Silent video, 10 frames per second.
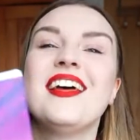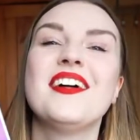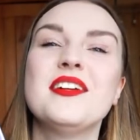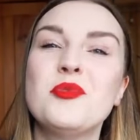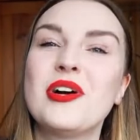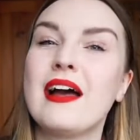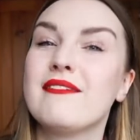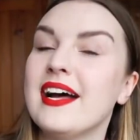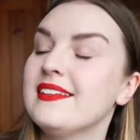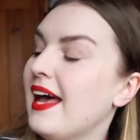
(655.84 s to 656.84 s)
other book I
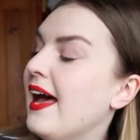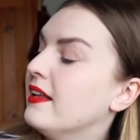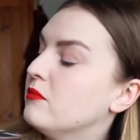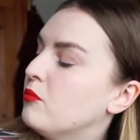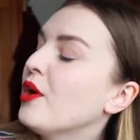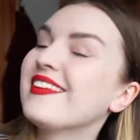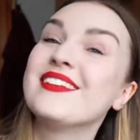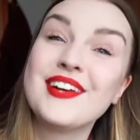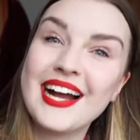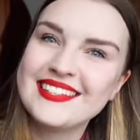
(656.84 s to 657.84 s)
read and bought
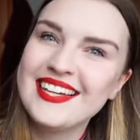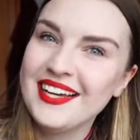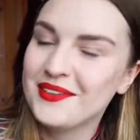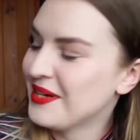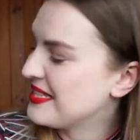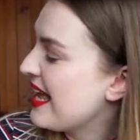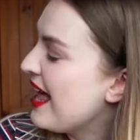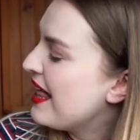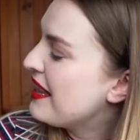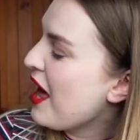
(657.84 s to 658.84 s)
and read was
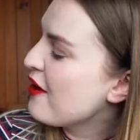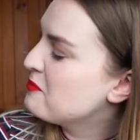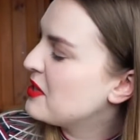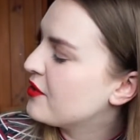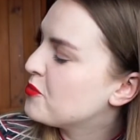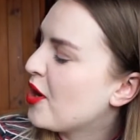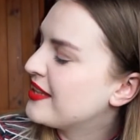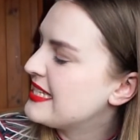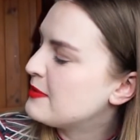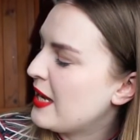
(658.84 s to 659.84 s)
Love Beyond
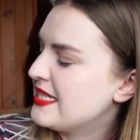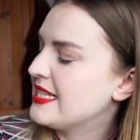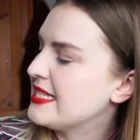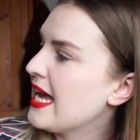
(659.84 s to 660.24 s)
Body, Space and